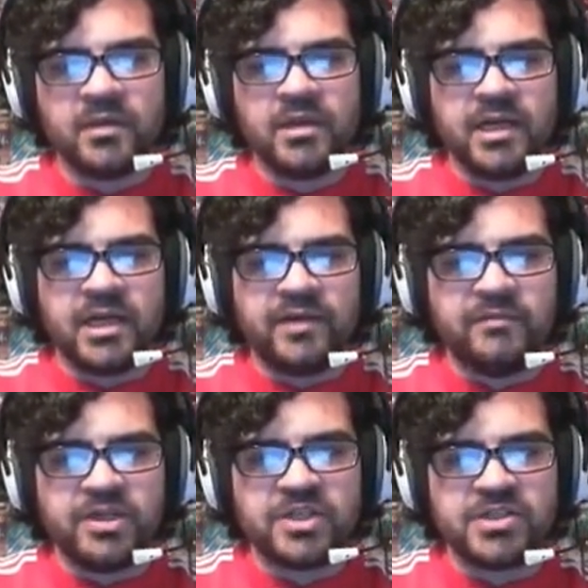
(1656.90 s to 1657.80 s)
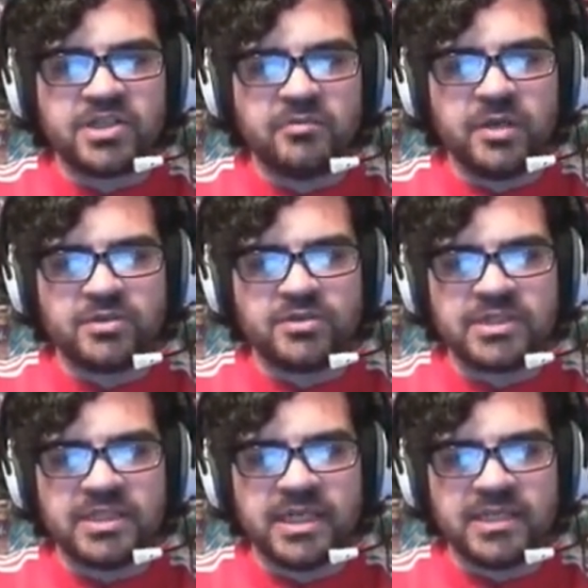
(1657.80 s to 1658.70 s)
And I think we are just going to weld onto the
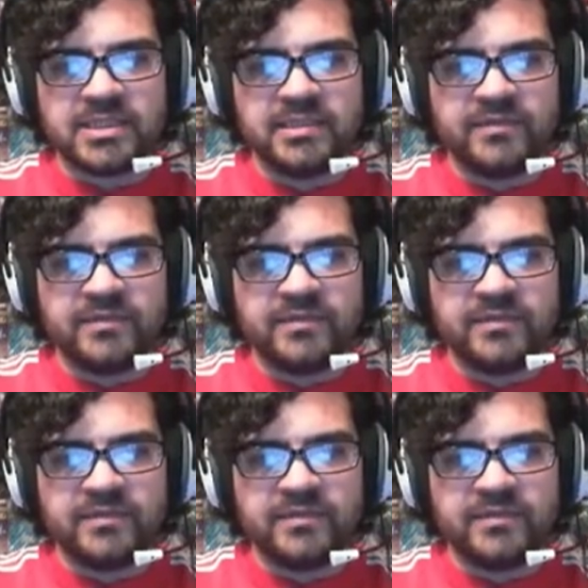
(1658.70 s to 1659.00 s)
active.